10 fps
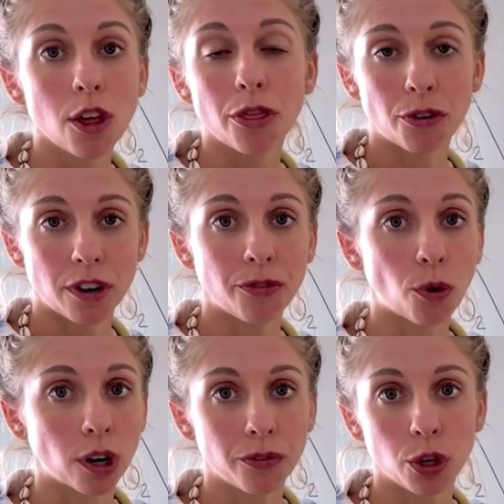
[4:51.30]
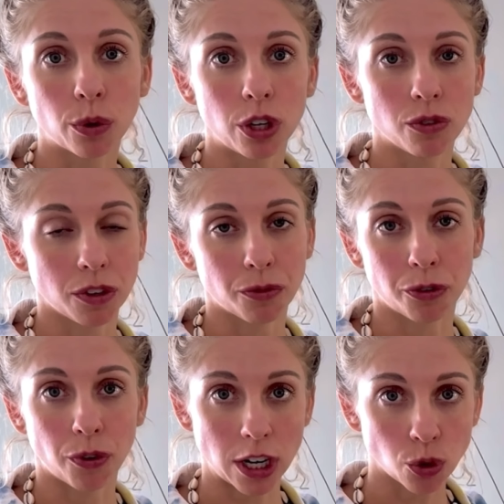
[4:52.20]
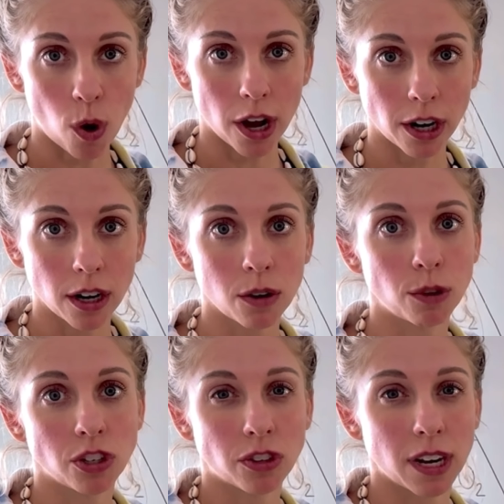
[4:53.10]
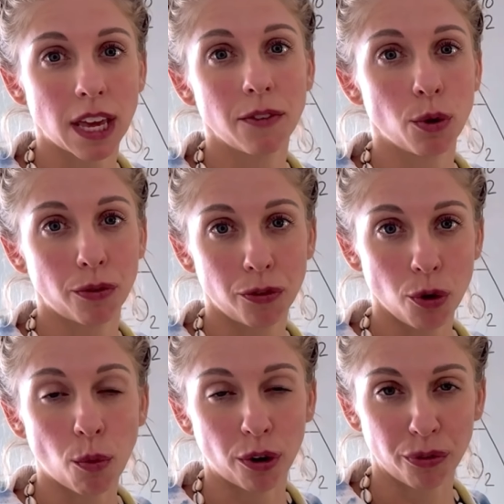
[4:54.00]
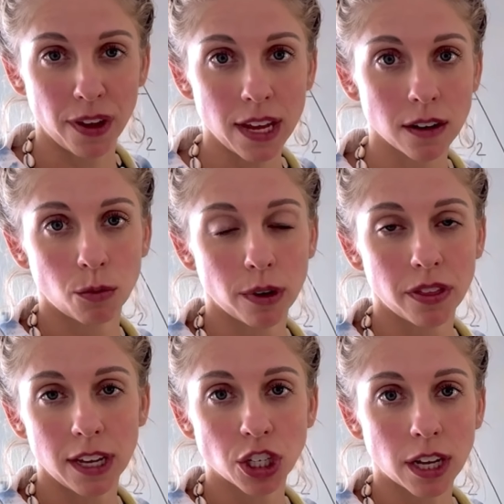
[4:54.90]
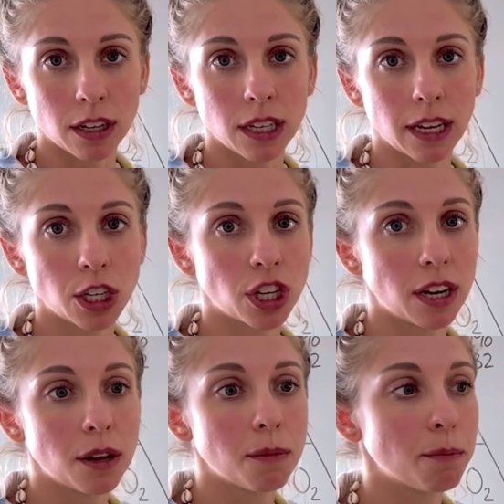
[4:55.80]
34 if you were using for fresh water, which is going to give you a few more feet with each calculation,